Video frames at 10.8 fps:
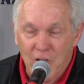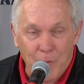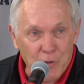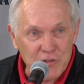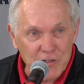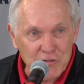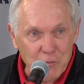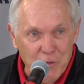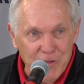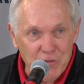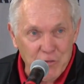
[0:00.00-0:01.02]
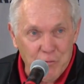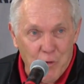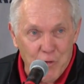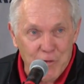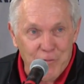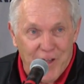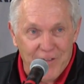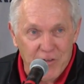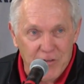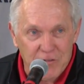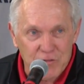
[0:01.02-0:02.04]
Double digit wins, four and
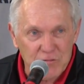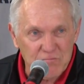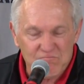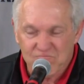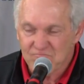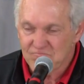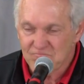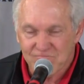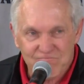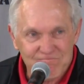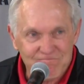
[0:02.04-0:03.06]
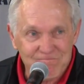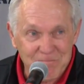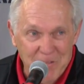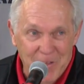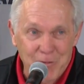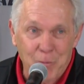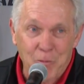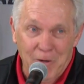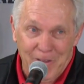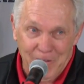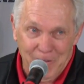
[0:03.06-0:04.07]
five years, that's
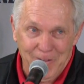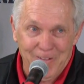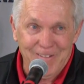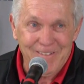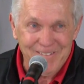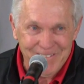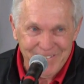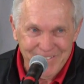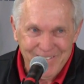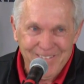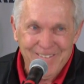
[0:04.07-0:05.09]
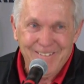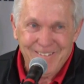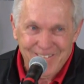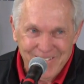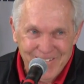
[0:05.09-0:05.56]
pretty good.